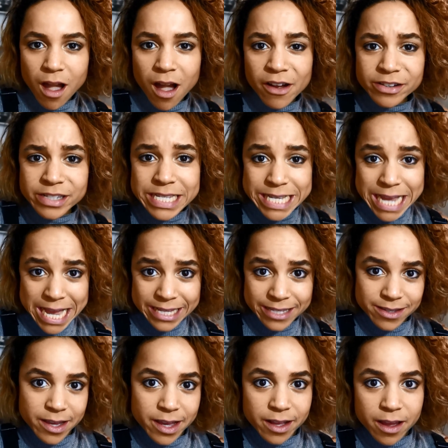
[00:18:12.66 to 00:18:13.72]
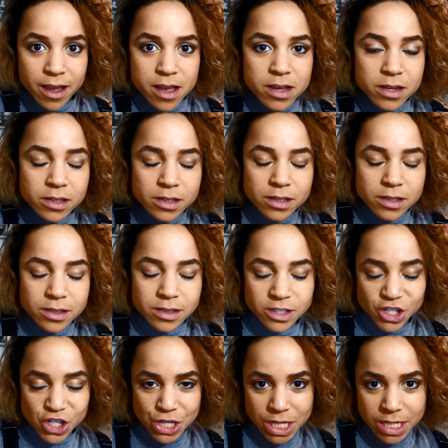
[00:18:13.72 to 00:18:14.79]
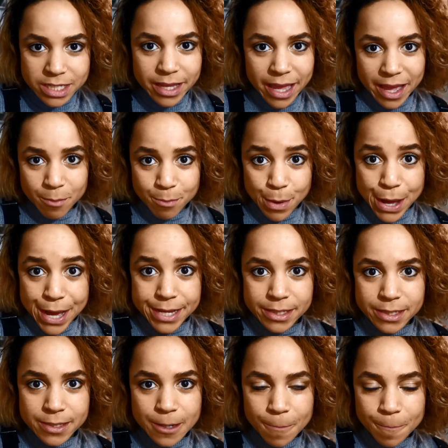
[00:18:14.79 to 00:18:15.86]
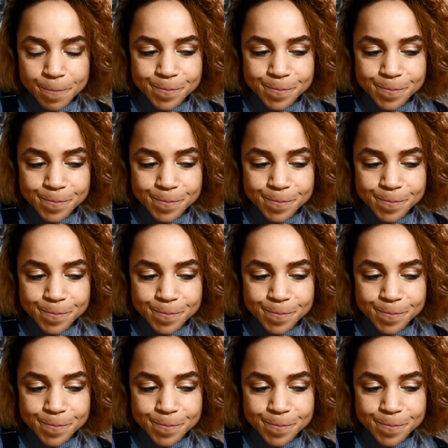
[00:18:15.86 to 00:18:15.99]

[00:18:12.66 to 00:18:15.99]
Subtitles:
I just tasted the cheesecake bites